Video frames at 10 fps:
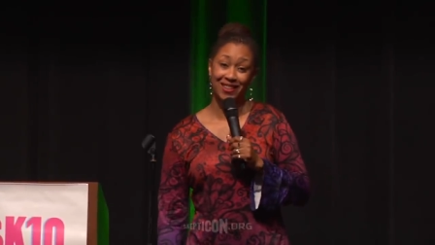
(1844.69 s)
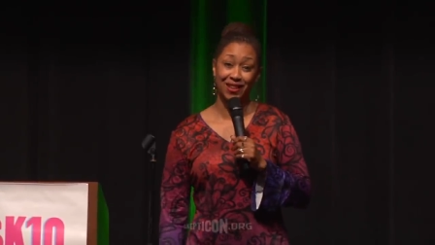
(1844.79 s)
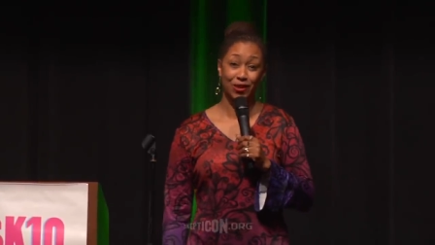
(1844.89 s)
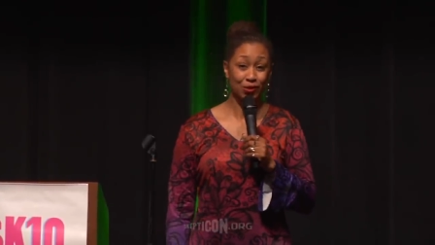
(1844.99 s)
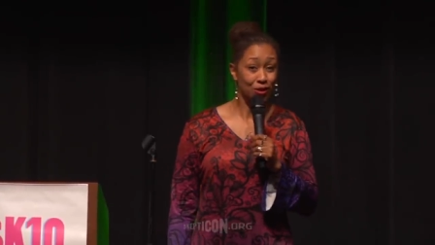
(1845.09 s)

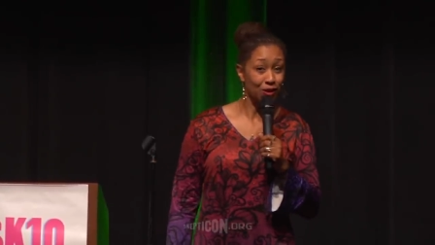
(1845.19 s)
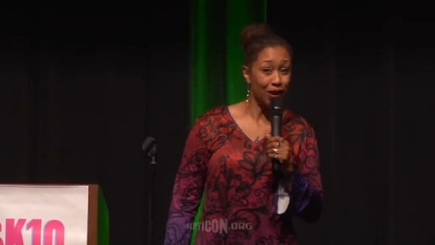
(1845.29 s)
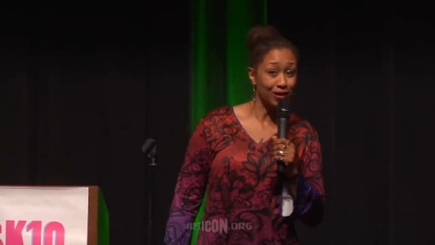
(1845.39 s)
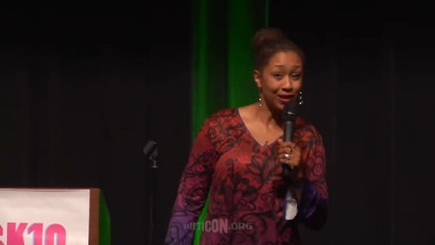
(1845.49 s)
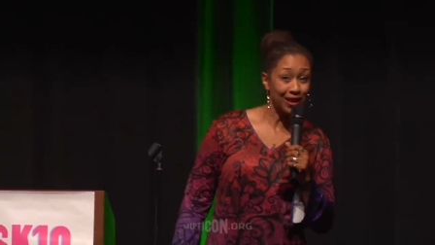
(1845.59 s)
Are you good on the